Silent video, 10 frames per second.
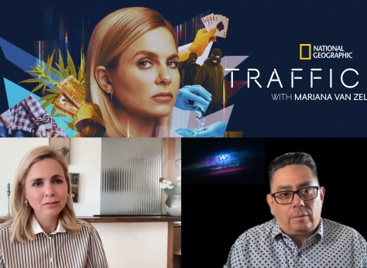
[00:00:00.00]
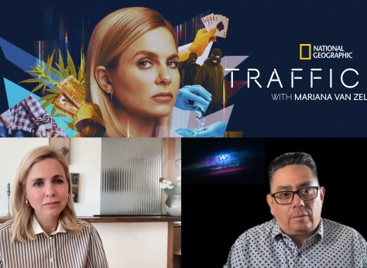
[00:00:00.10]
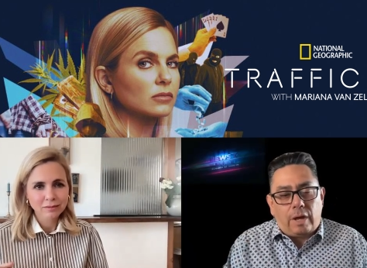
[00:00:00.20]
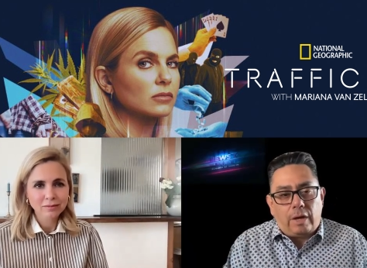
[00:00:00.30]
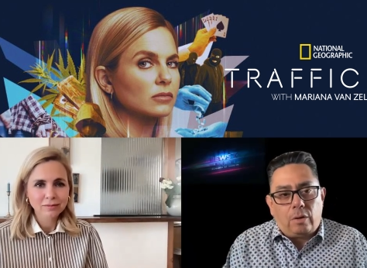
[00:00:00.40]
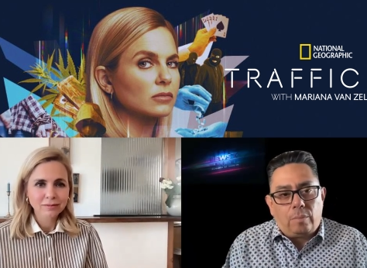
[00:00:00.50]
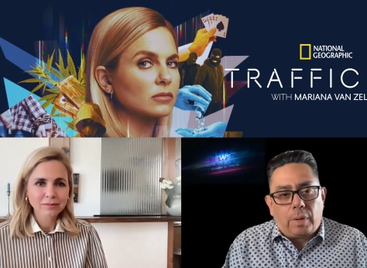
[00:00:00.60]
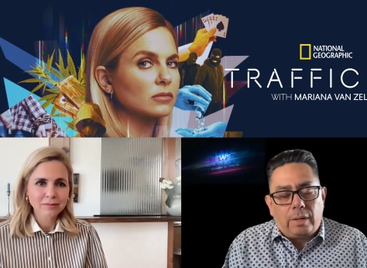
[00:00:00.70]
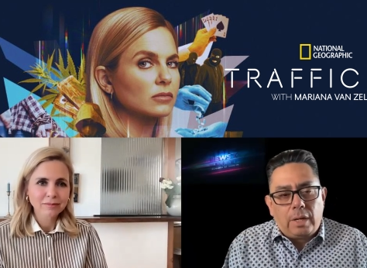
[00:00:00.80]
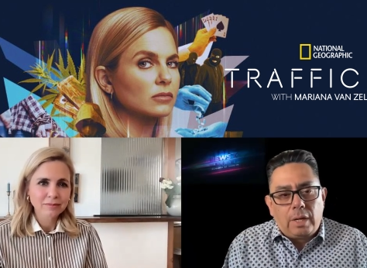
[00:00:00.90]
Speaker 1: failed.
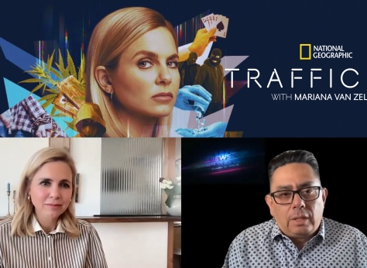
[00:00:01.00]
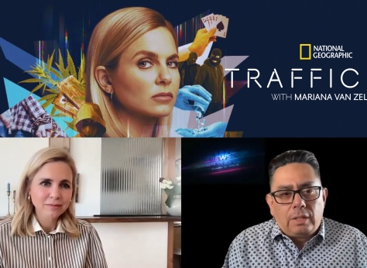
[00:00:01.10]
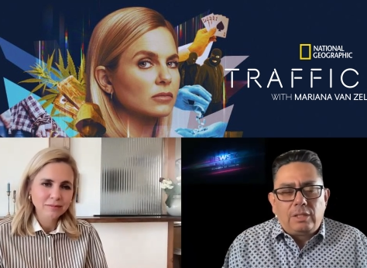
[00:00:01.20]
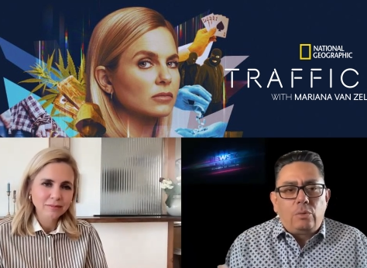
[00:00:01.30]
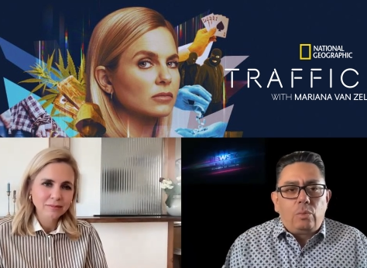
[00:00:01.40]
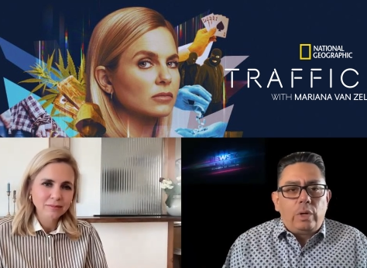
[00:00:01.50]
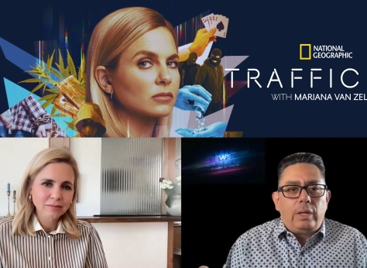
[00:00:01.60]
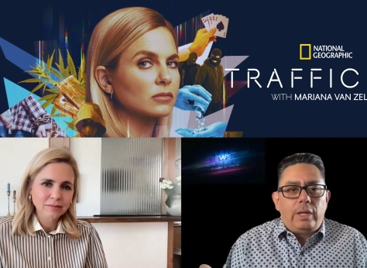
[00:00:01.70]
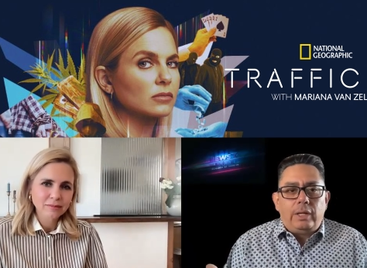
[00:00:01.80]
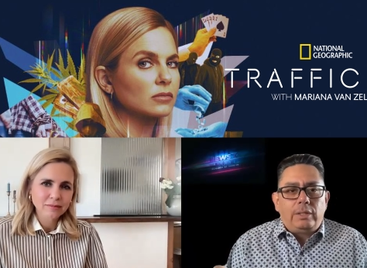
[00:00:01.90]
But does it
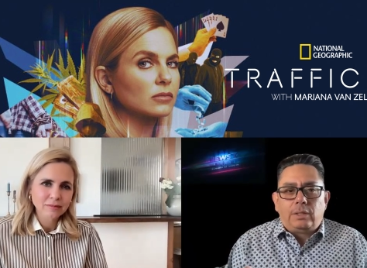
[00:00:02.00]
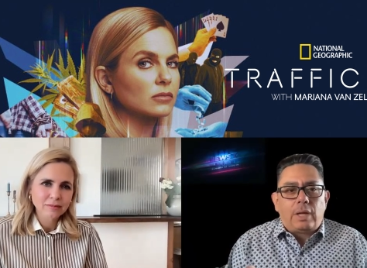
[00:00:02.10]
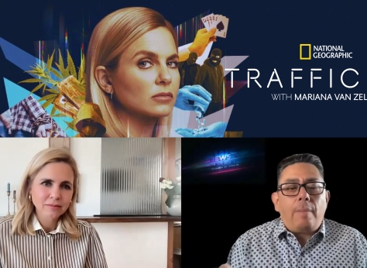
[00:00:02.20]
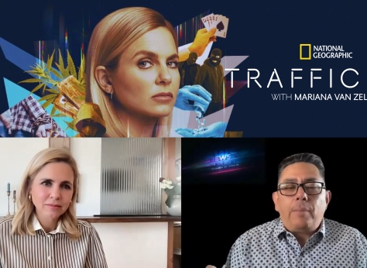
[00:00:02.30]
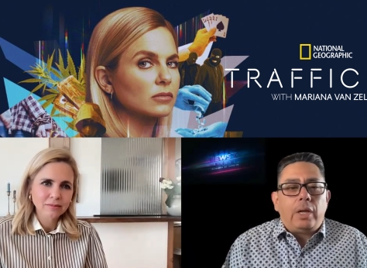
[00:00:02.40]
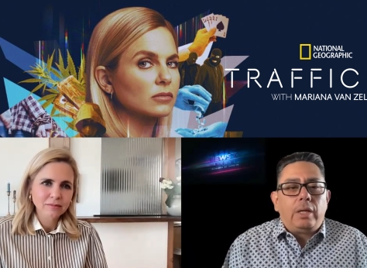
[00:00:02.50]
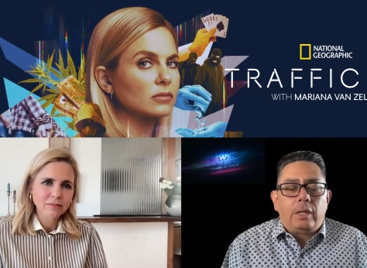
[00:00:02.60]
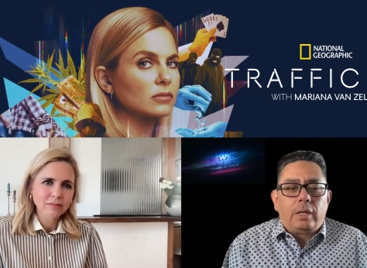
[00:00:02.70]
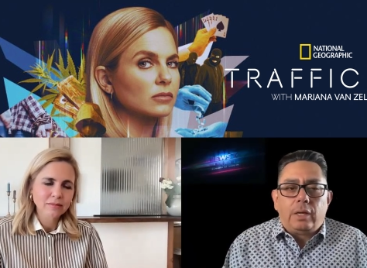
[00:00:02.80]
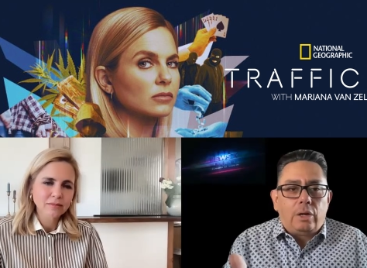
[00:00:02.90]
really stop
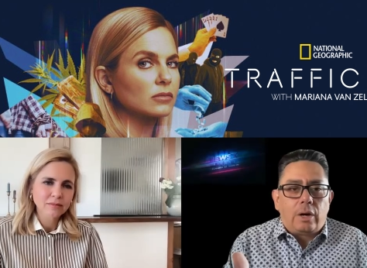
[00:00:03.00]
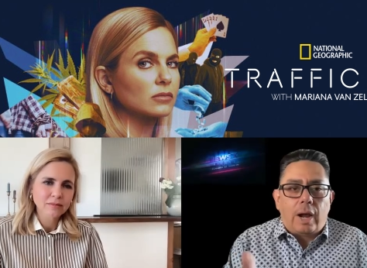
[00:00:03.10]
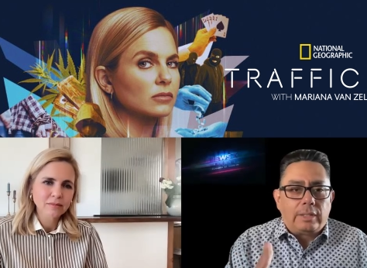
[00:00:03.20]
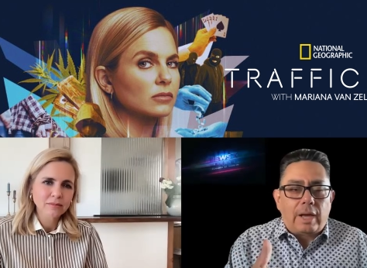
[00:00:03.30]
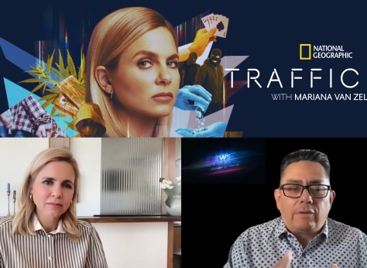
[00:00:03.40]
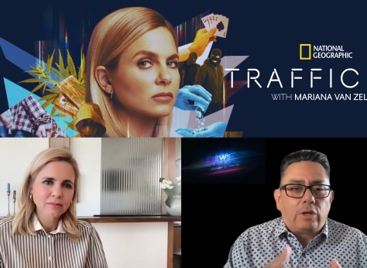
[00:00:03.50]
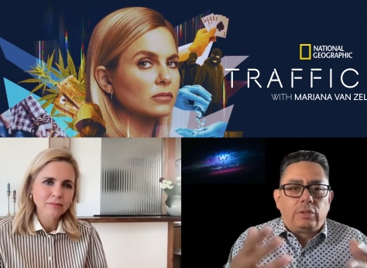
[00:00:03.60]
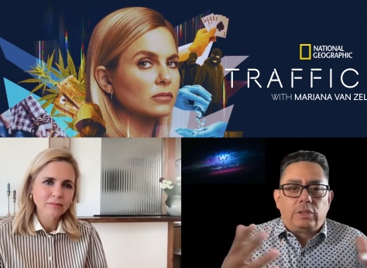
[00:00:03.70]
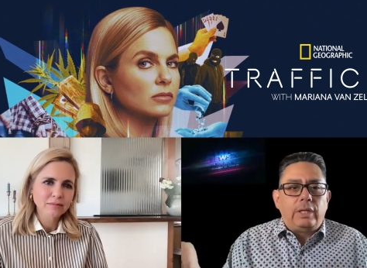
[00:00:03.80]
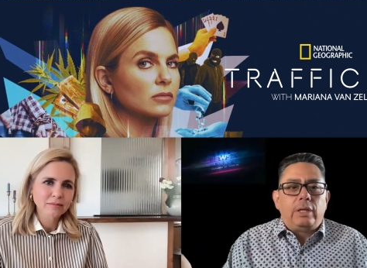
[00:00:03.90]
anything in your eyes after
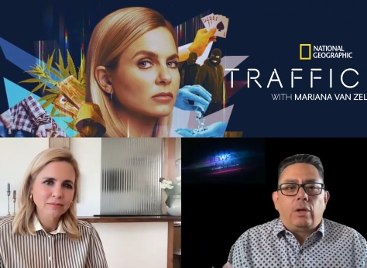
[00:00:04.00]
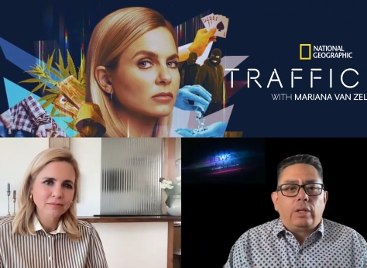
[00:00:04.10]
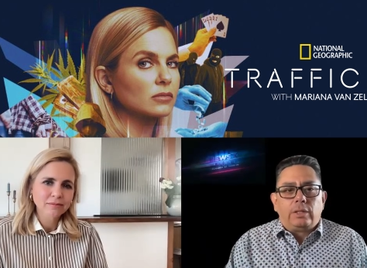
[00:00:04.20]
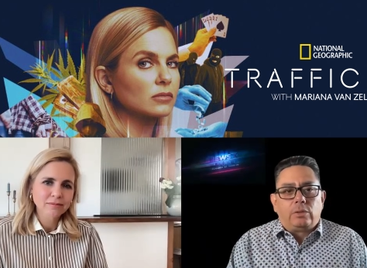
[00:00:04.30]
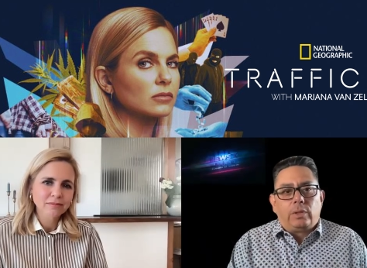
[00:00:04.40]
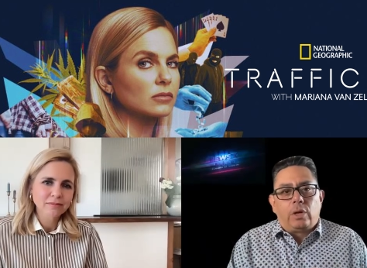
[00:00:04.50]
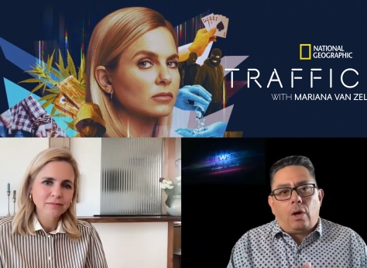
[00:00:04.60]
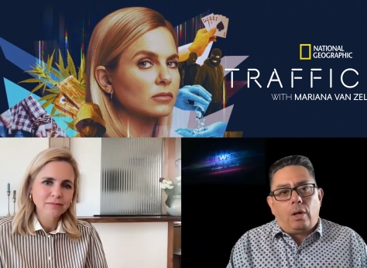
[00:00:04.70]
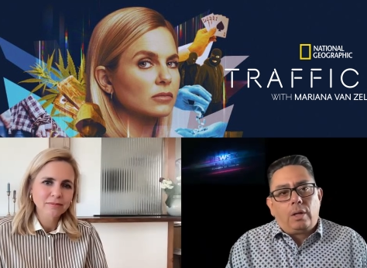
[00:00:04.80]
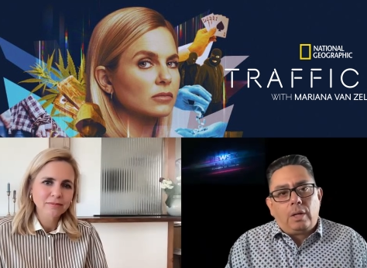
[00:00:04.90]
seeing all this with
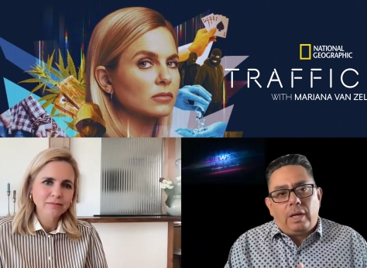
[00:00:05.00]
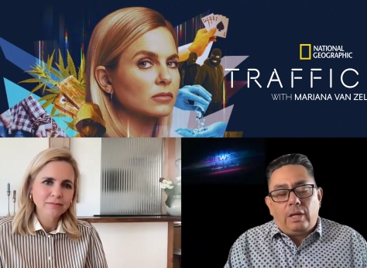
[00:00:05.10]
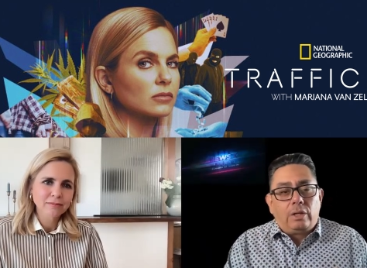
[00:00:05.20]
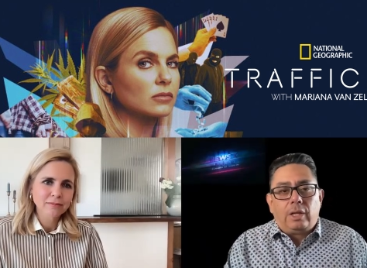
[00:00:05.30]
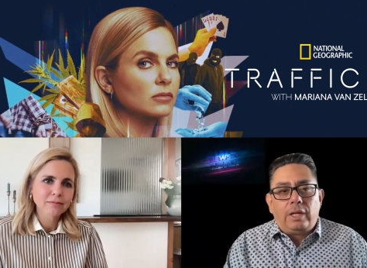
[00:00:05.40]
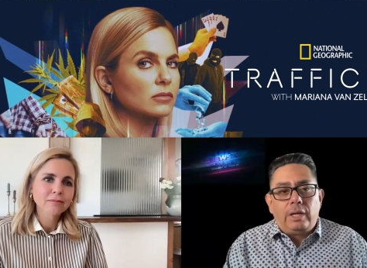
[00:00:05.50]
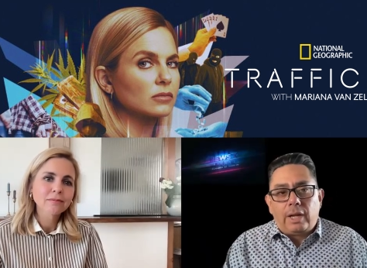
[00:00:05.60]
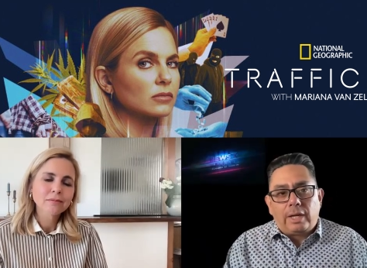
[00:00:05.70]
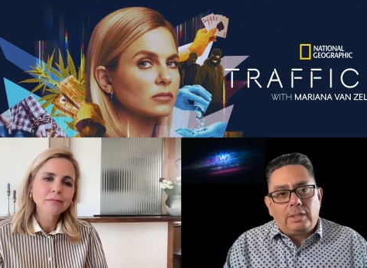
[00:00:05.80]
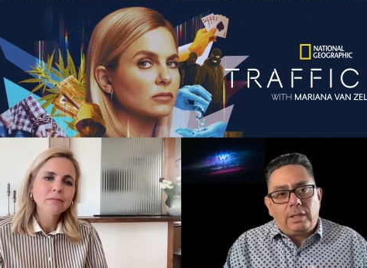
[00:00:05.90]
all either the
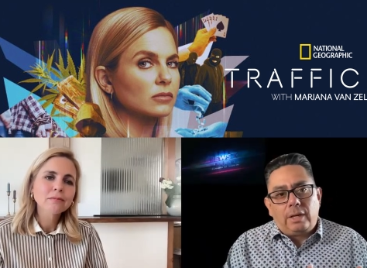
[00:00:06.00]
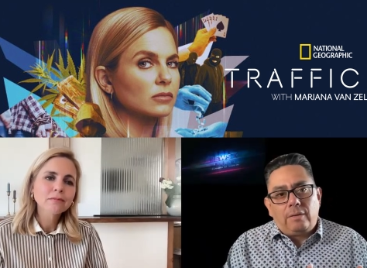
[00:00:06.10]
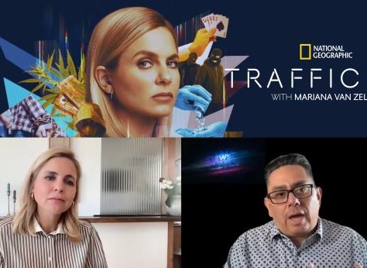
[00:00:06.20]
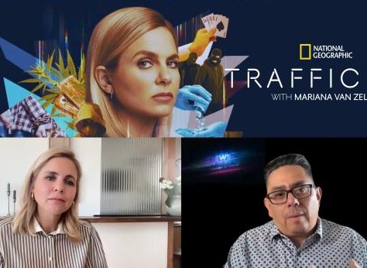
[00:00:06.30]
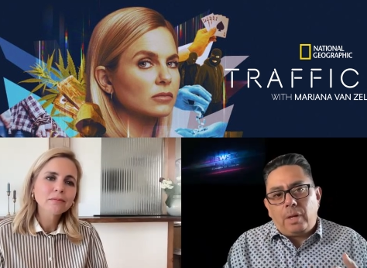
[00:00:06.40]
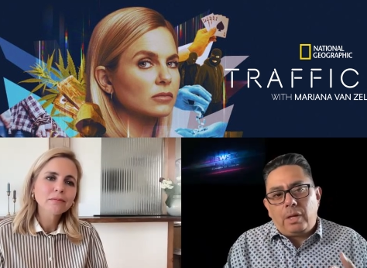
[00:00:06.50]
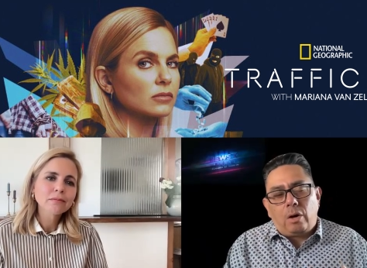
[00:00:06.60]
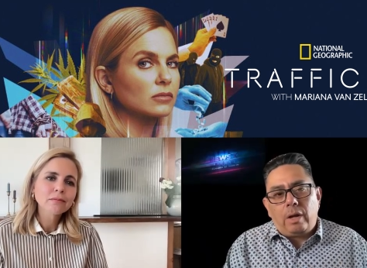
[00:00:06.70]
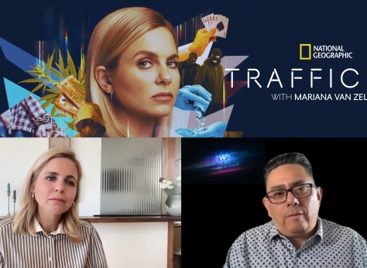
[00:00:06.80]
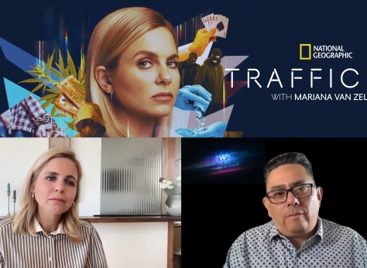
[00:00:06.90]
legalizing of gambling
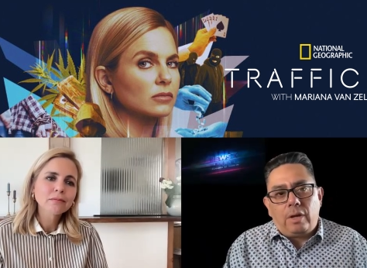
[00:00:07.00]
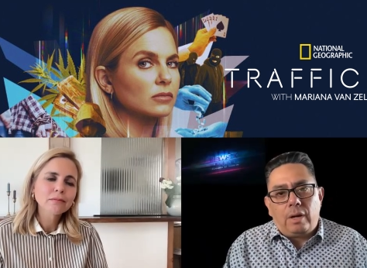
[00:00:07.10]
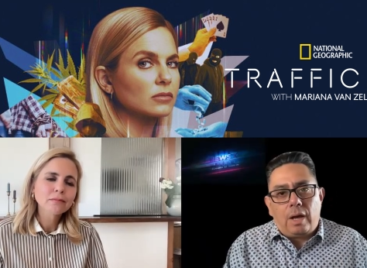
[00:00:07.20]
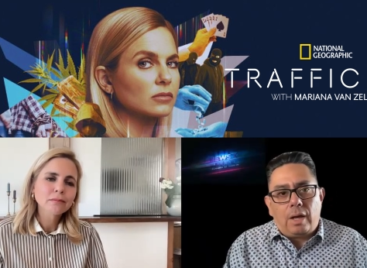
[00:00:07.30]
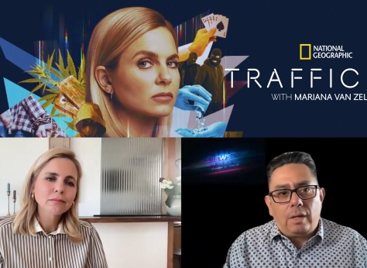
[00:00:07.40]
or even uh,